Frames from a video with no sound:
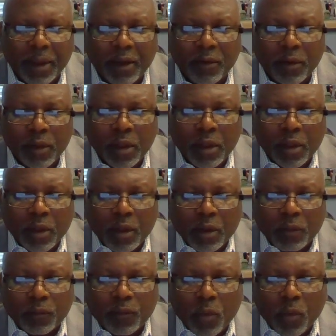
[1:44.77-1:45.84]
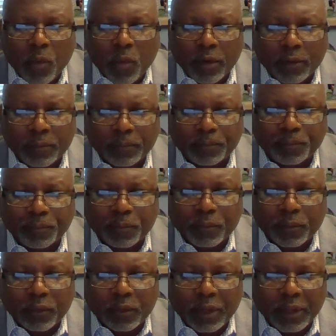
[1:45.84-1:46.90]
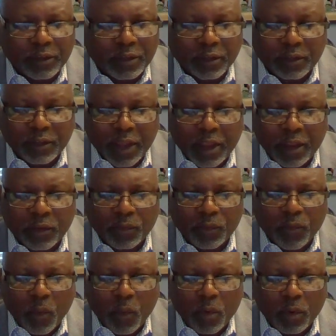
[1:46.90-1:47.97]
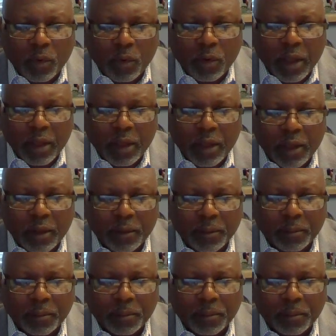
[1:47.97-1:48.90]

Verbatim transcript: Now, for let's just say for